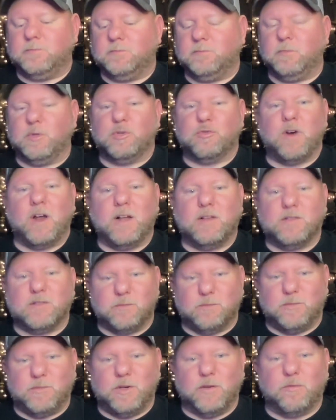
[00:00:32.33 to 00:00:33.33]
Been trying
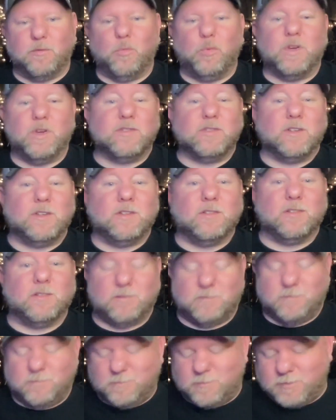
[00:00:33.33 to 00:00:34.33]
some different whiskeys
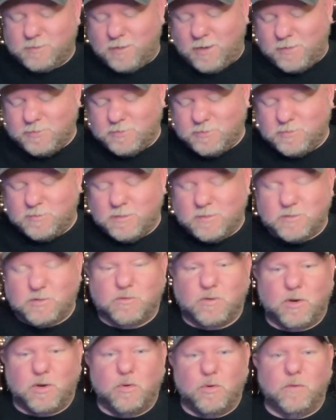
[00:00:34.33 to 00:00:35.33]
and scotches, as you
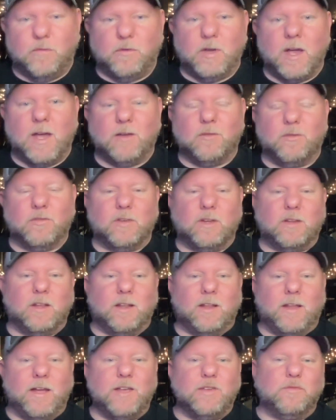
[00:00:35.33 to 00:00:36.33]
know. If you hadn't seen
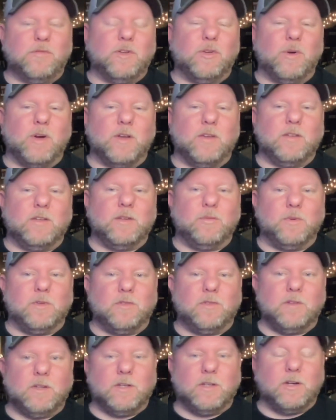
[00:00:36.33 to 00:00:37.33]
that last video I did
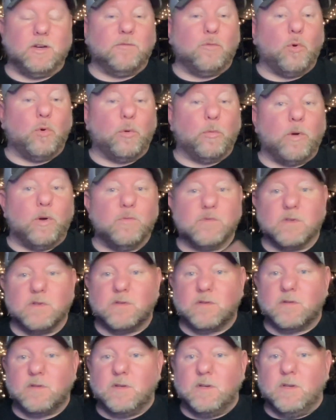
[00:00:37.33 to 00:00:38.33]
with the Four
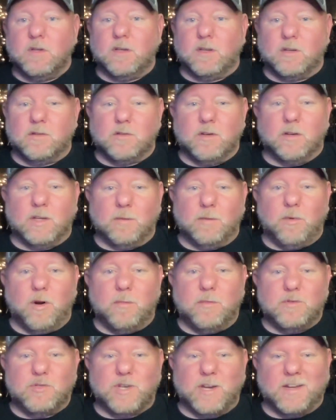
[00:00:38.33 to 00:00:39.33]
Roses Kentucky
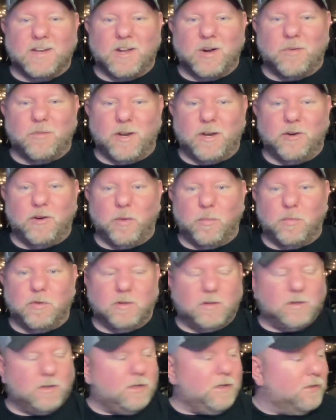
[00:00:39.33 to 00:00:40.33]
bourbon, check it out right here. I'll put
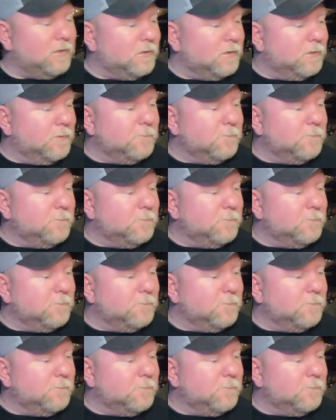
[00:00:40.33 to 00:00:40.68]
a link.